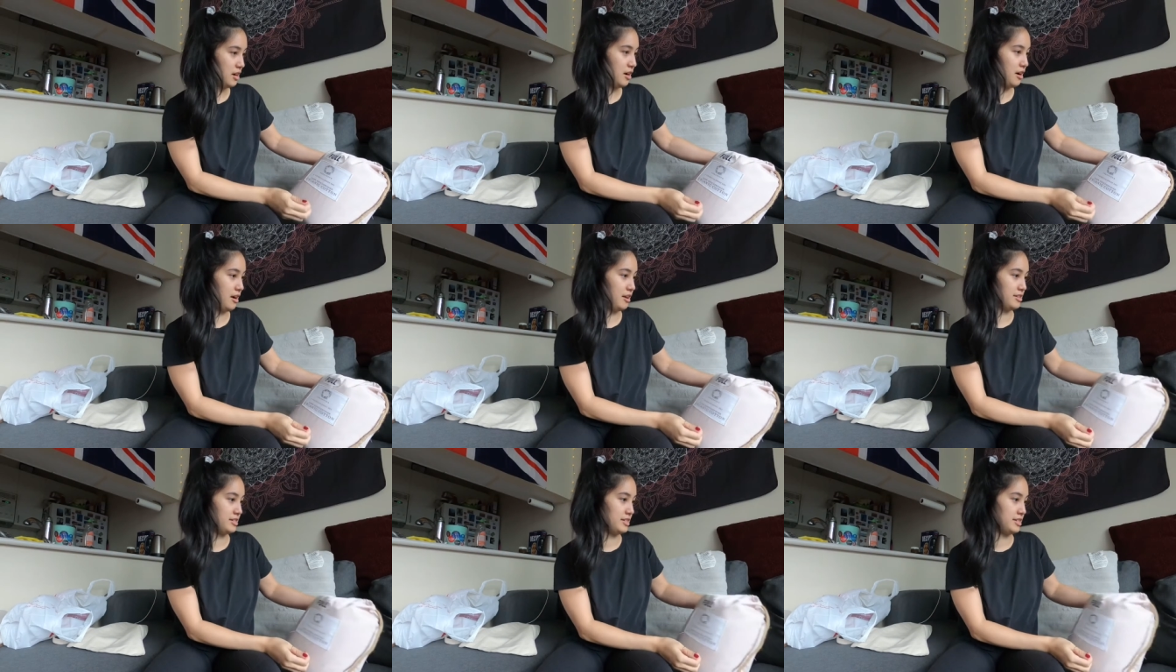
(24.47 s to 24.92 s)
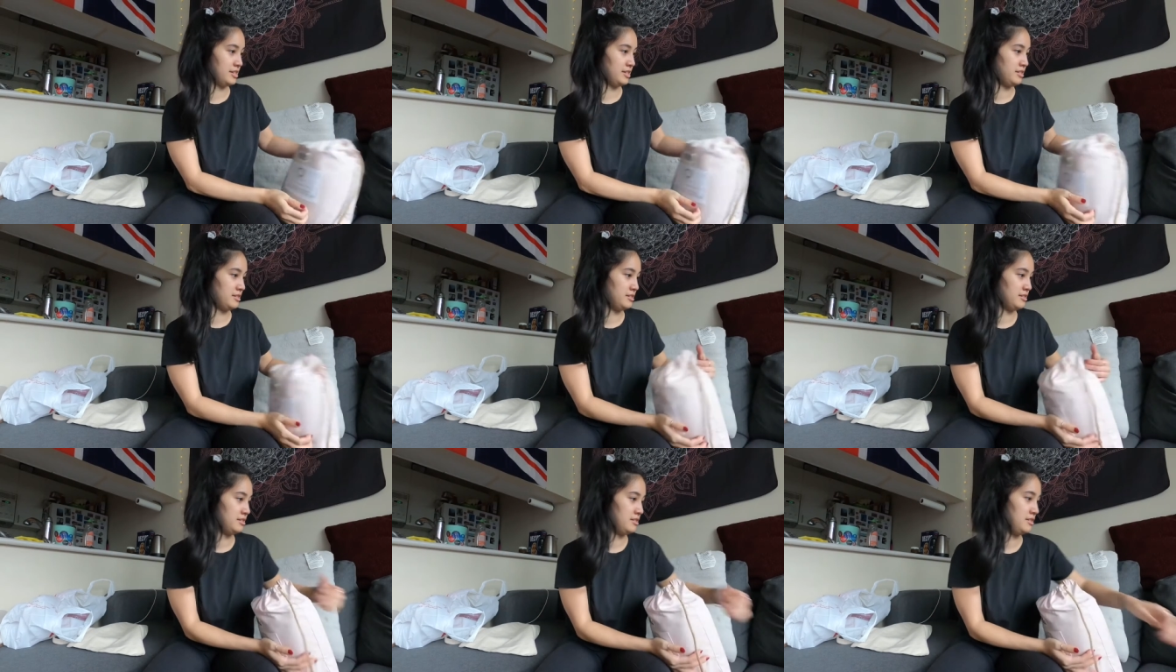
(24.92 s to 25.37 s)

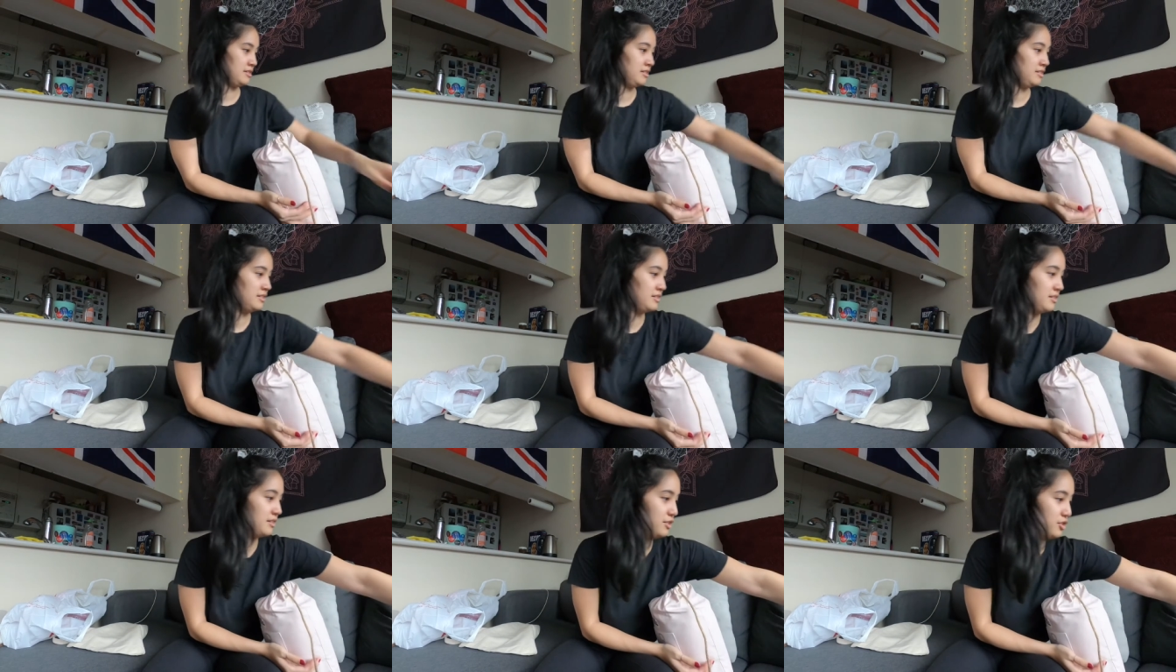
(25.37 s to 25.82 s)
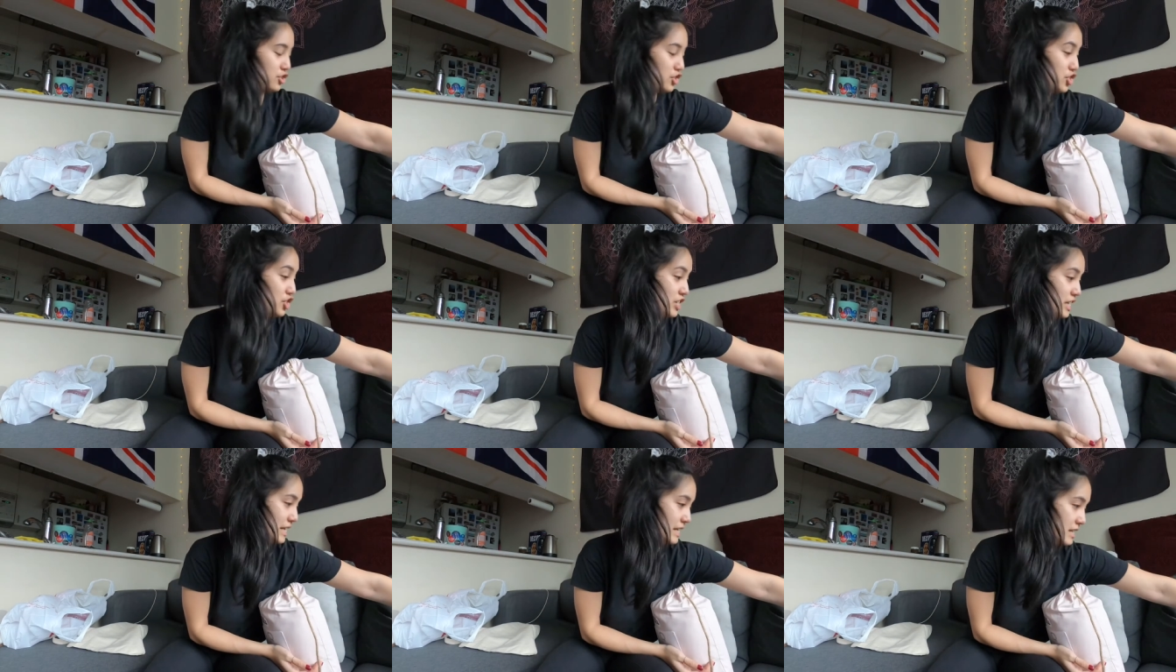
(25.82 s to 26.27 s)
cotton
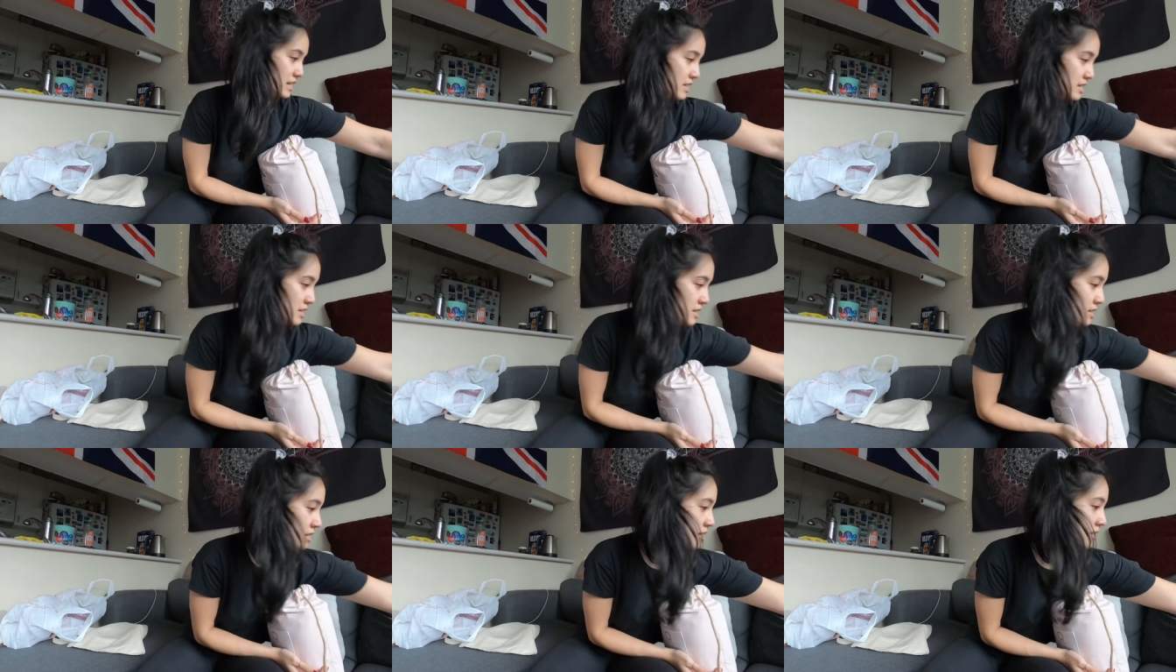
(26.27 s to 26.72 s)
sheets